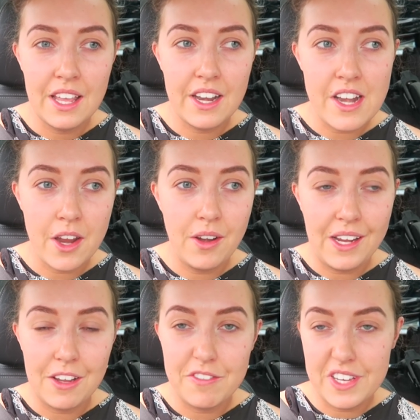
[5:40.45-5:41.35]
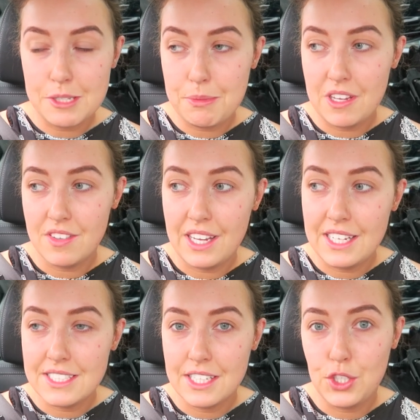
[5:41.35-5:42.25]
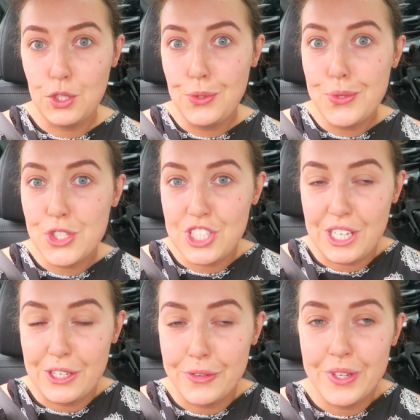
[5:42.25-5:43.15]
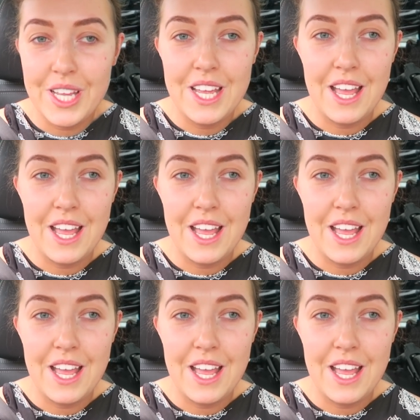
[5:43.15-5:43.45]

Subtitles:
and I know like her first birthday is a huge deal,